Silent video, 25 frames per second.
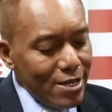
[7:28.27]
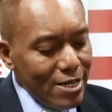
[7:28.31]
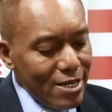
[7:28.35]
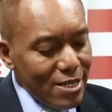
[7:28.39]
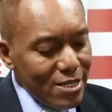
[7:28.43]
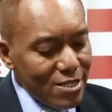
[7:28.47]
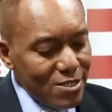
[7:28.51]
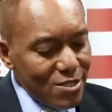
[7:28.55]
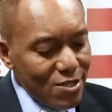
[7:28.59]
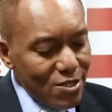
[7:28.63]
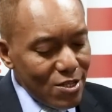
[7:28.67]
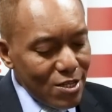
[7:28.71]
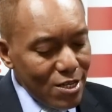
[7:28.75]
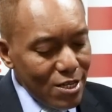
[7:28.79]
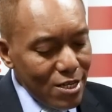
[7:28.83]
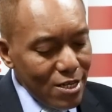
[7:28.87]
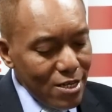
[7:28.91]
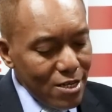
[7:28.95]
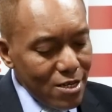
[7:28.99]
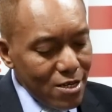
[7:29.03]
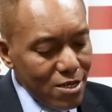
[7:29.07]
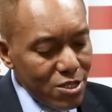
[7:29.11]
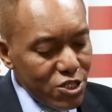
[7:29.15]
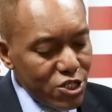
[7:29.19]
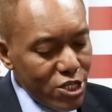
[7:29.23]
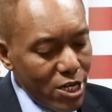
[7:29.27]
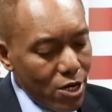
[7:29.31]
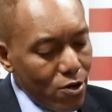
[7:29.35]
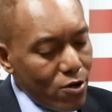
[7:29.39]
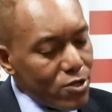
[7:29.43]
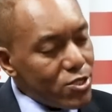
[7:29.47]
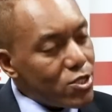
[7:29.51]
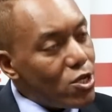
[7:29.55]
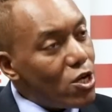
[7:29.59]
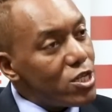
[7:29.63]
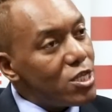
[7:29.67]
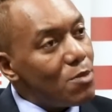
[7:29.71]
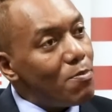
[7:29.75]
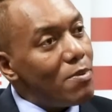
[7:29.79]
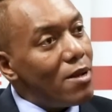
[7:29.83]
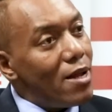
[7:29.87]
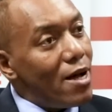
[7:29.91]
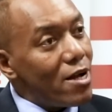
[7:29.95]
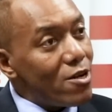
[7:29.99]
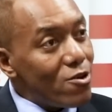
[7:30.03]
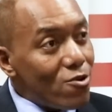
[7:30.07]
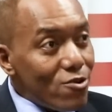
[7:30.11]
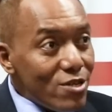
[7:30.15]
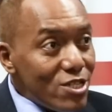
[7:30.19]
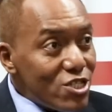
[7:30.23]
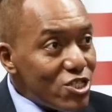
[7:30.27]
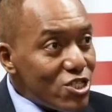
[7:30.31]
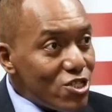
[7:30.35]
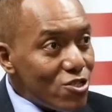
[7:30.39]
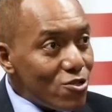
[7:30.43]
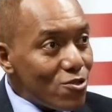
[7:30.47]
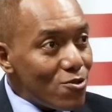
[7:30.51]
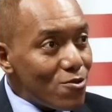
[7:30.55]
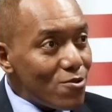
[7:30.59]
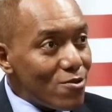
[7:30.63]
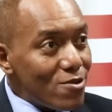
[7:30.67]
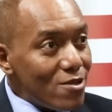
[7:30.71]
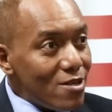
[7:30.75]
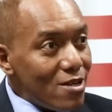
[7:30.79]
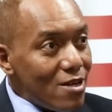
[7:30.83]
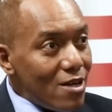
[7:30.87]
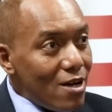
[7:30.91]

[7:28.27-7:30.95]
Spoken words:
is the Chagos archipelago issue.